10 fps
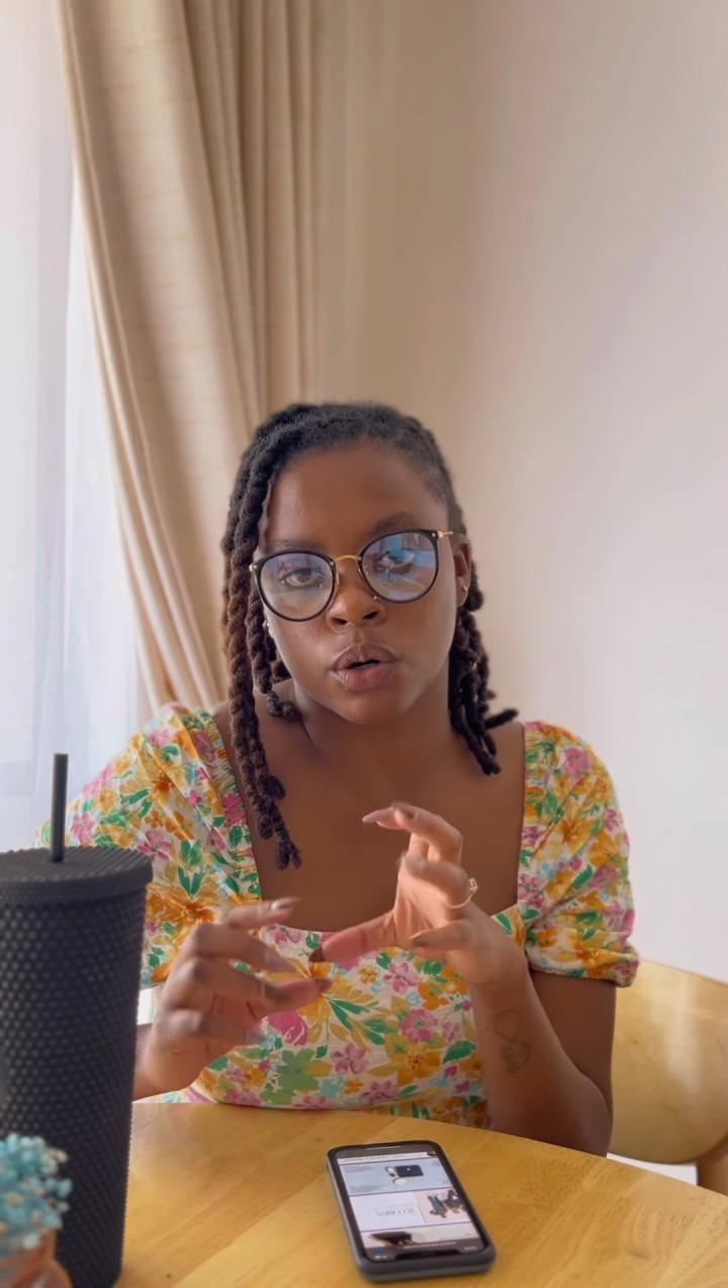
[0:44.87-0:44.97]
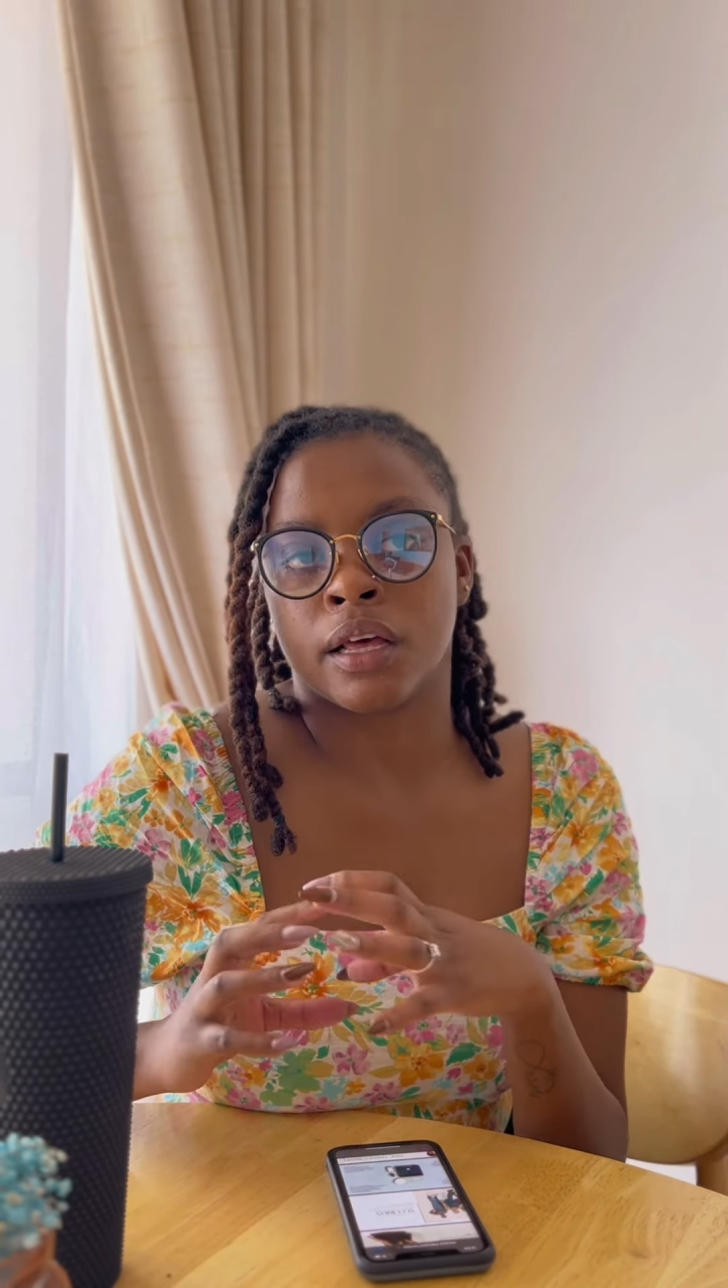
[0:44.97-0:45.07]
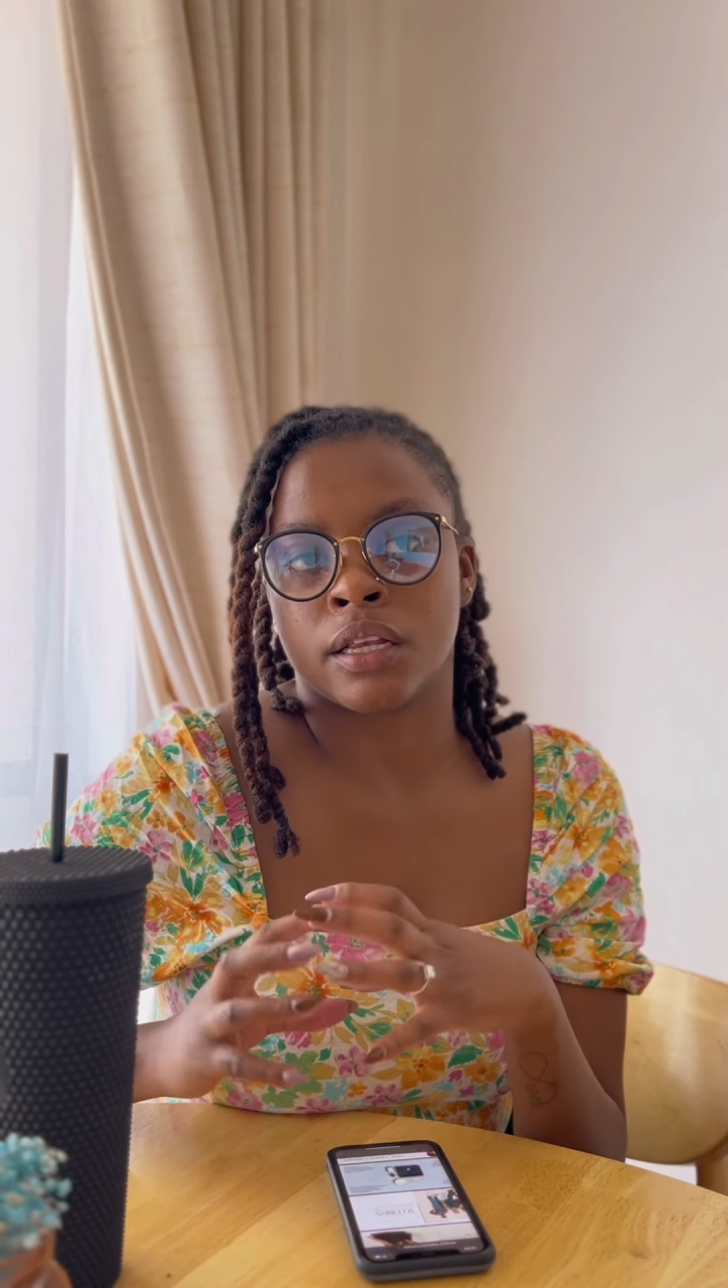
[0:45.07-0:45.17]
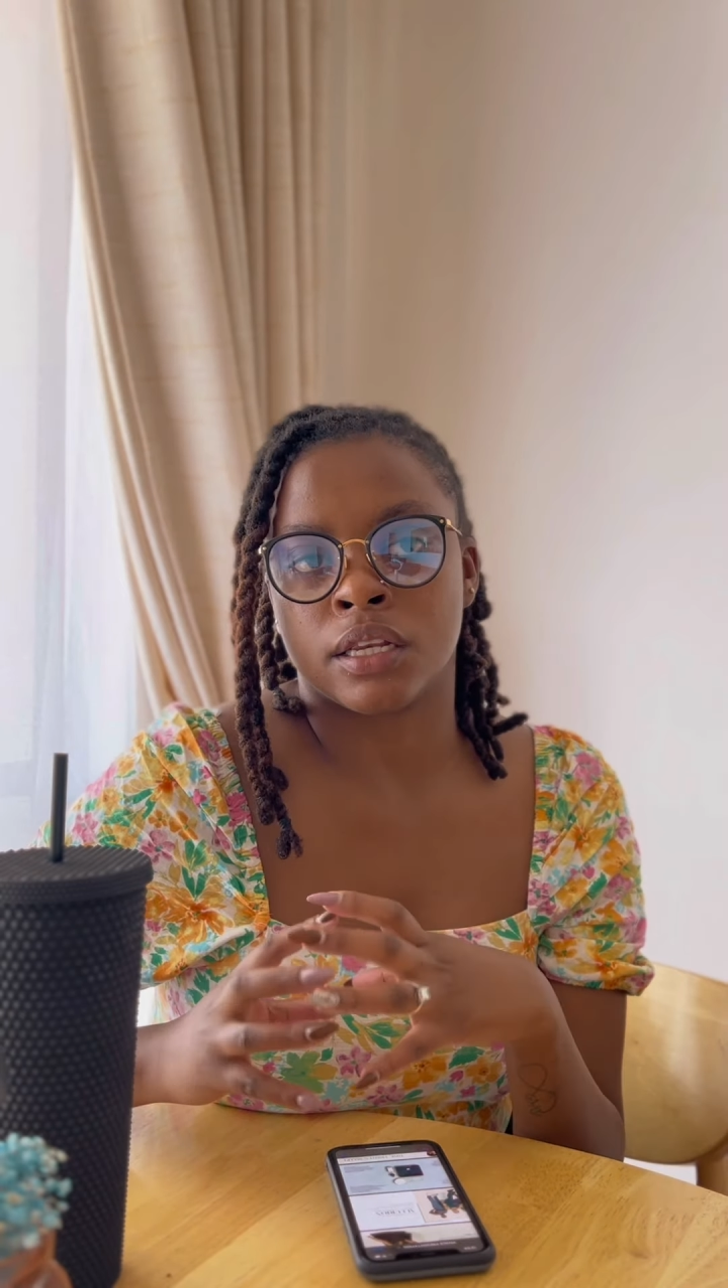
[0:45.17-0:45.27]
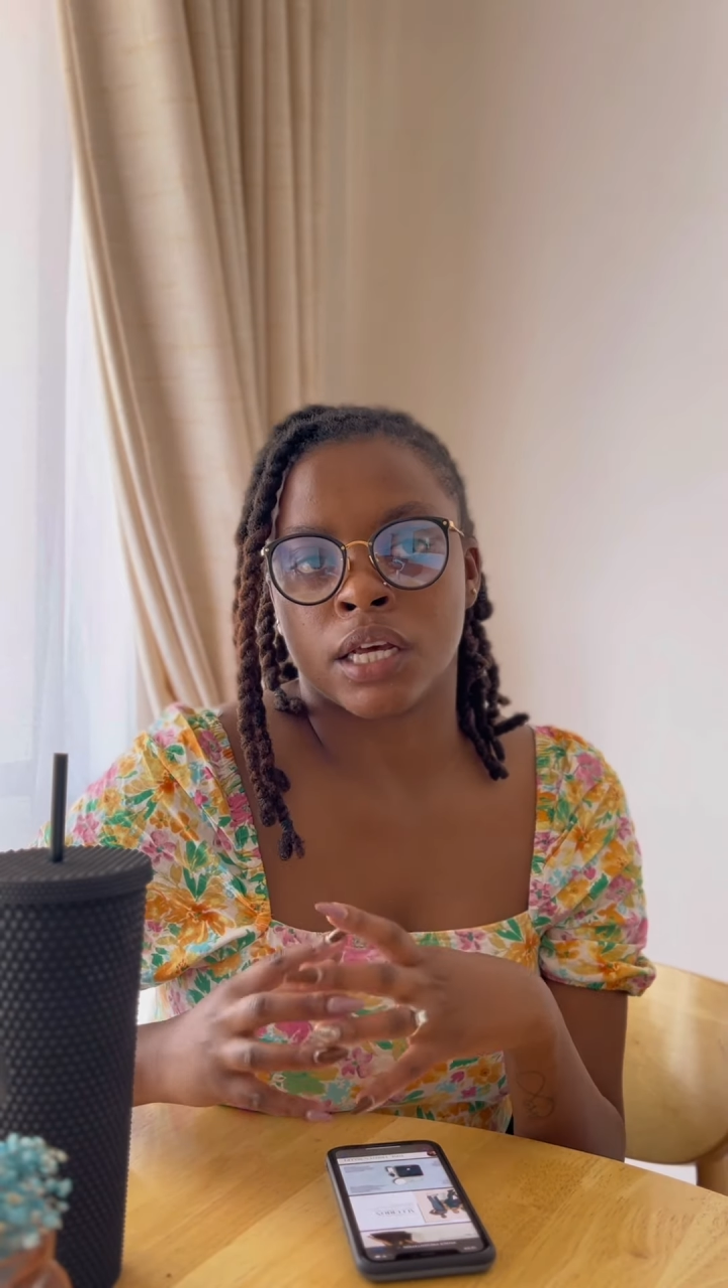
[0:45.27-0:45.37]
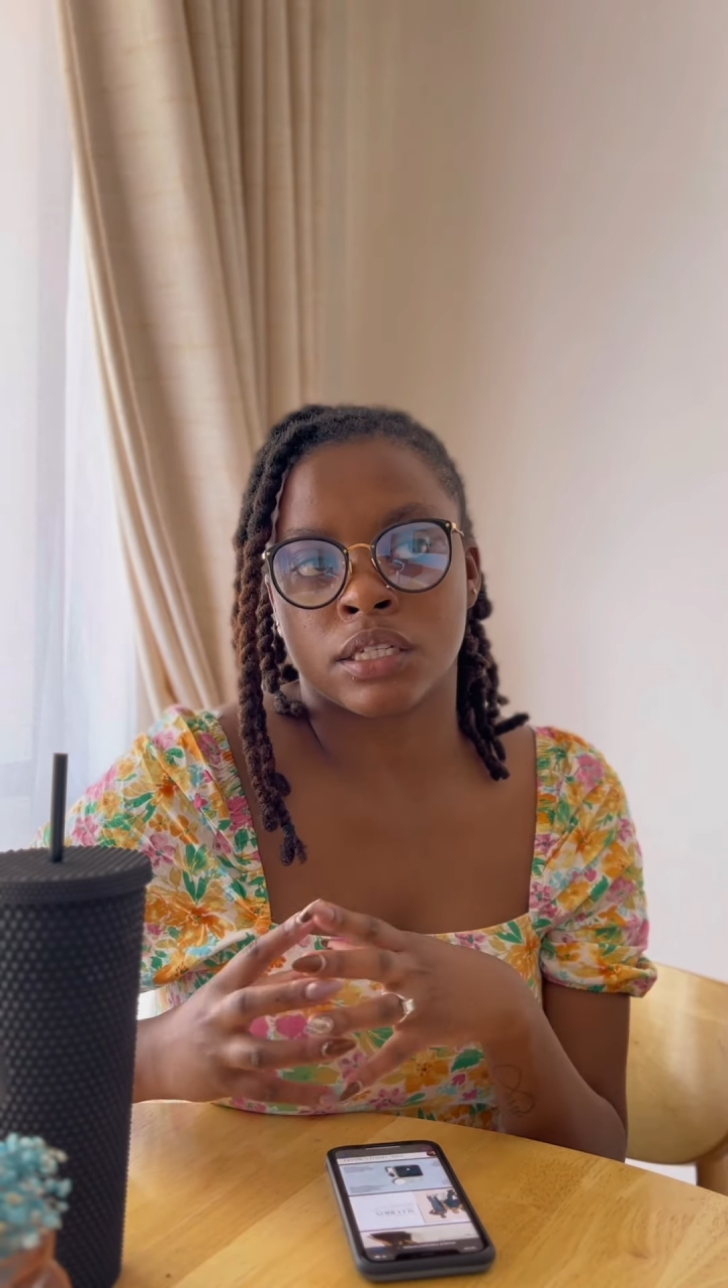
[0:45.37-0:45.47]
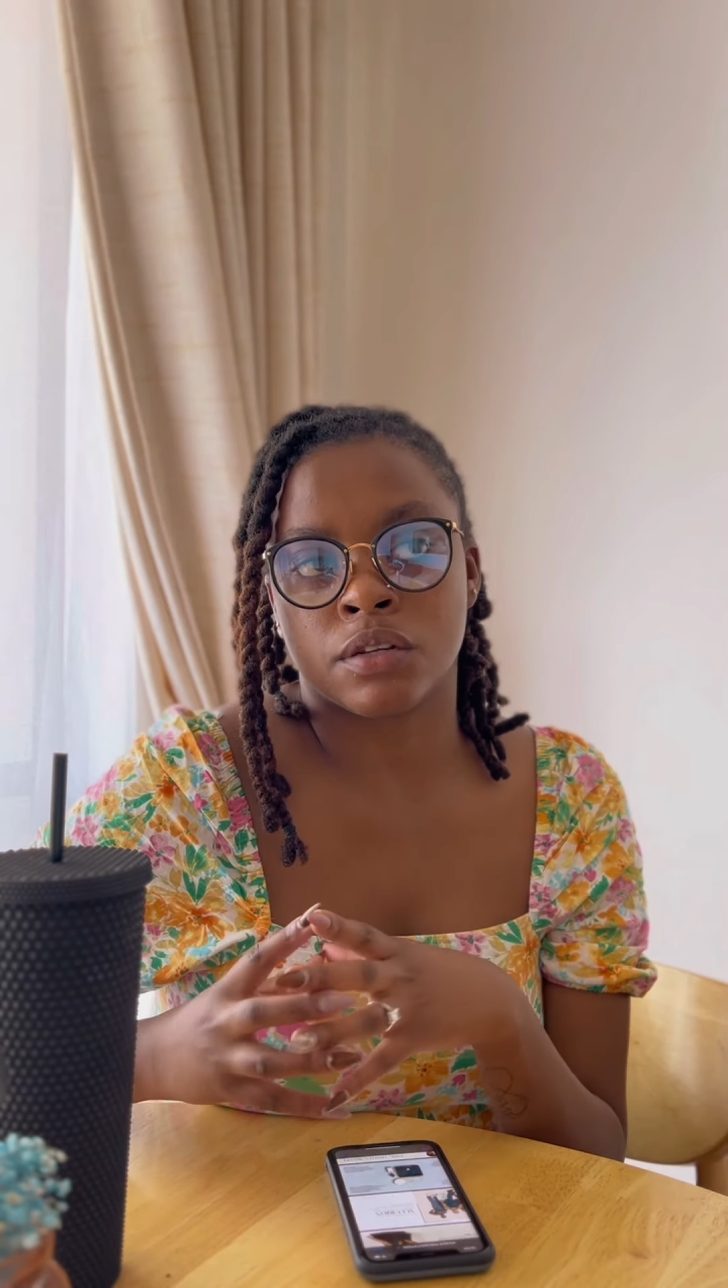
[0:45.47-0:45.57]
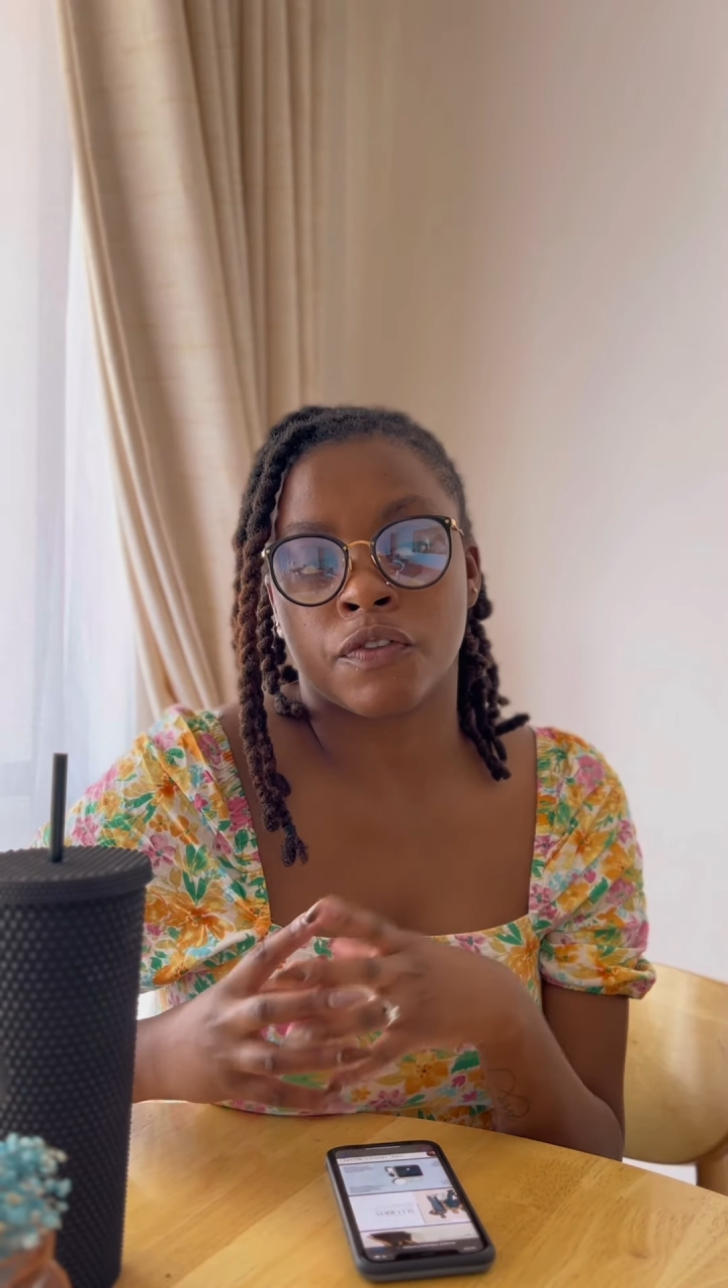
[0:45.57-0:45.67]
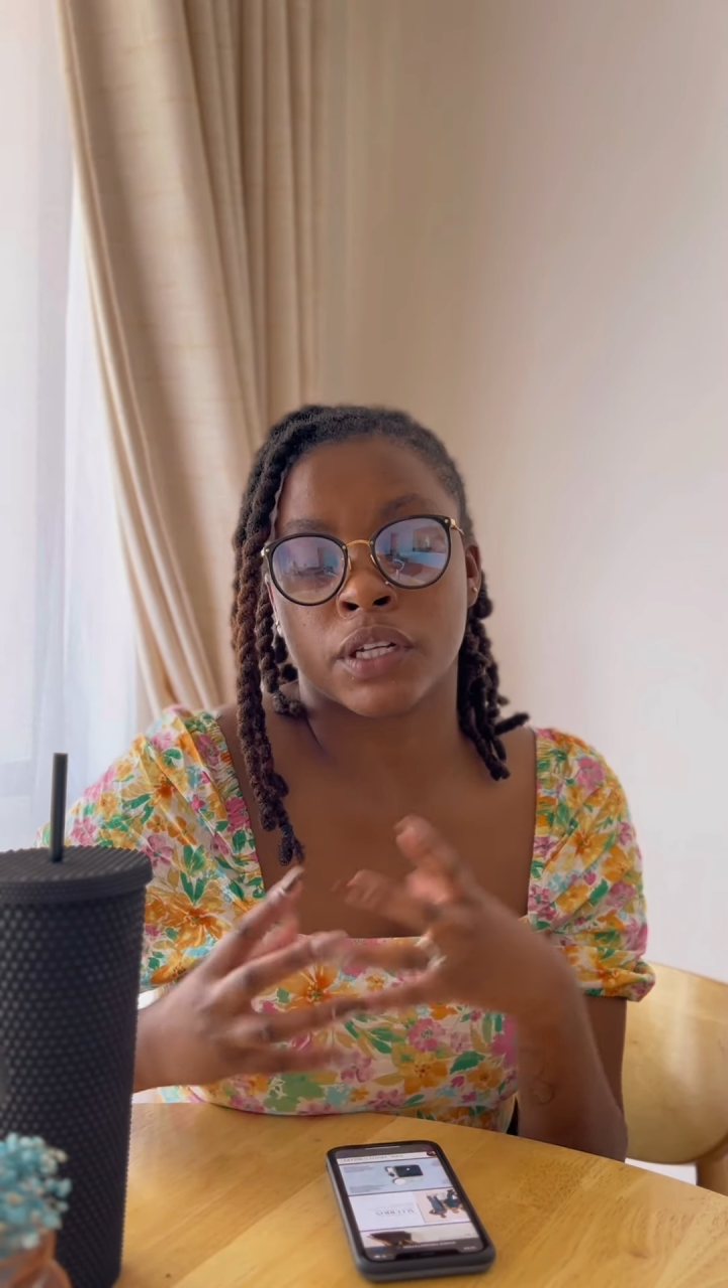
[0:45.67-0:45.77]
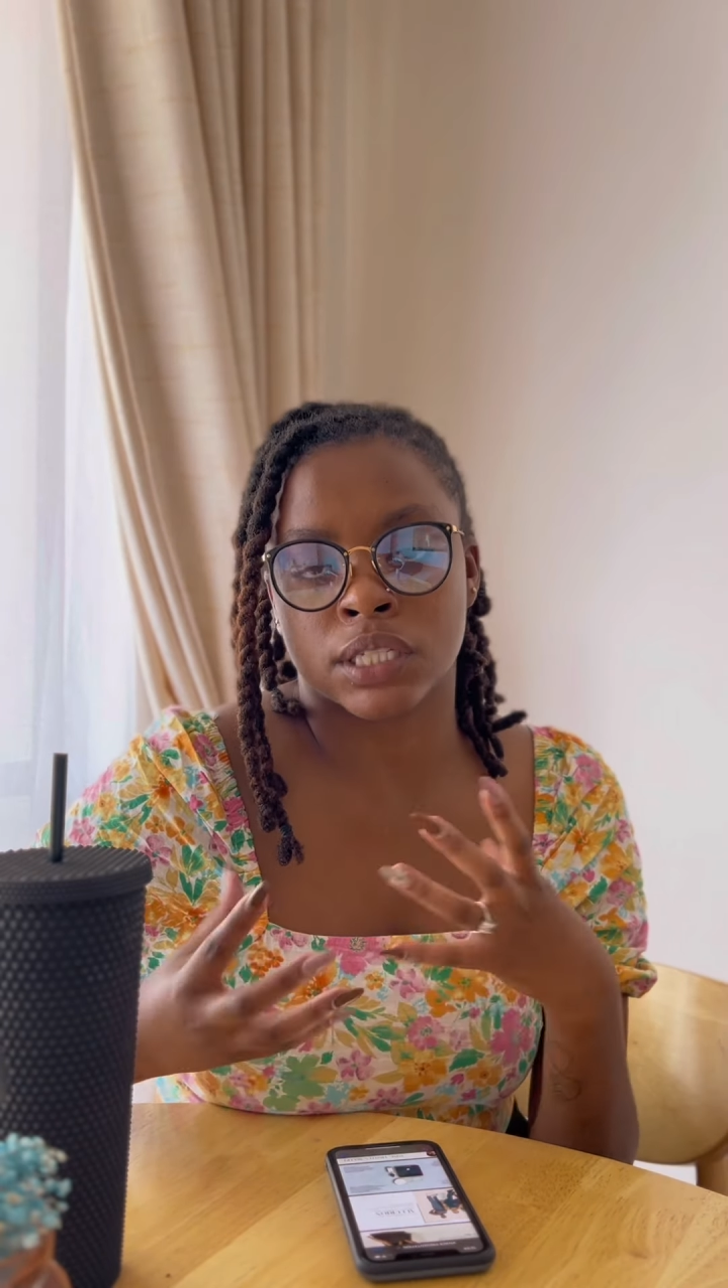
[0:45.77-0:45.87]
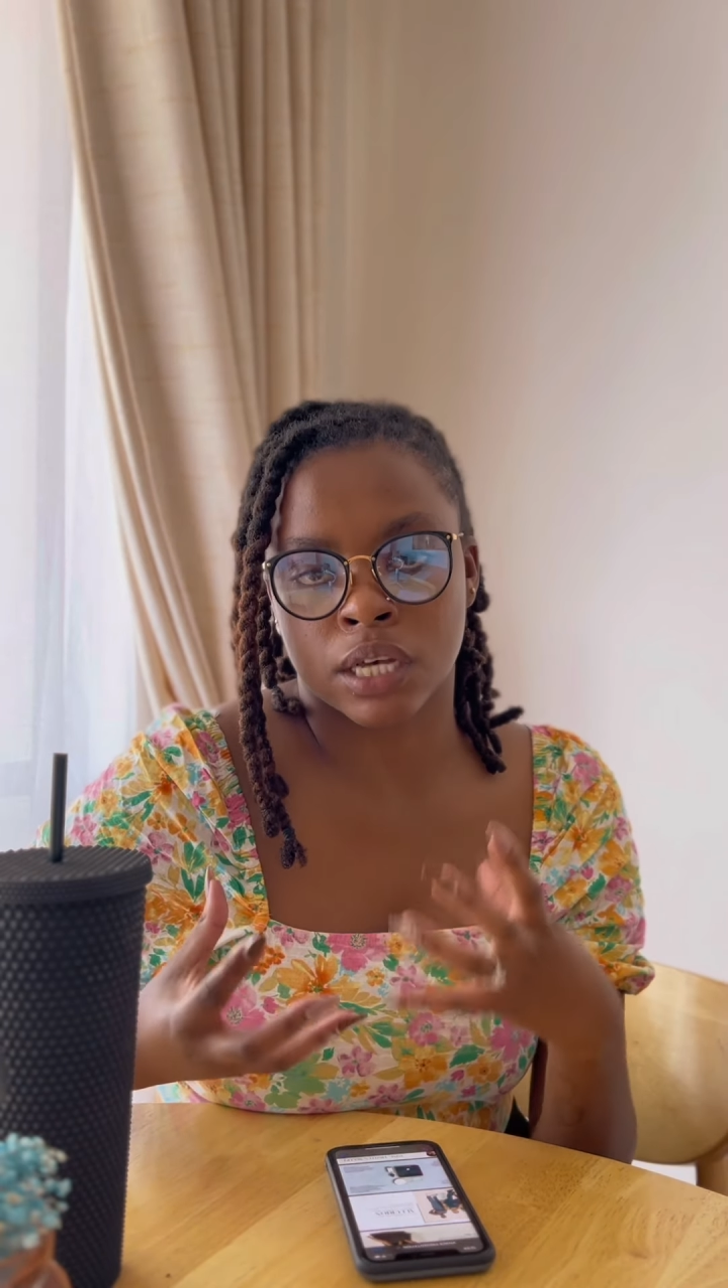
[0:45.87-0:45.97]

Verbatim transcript: and it fills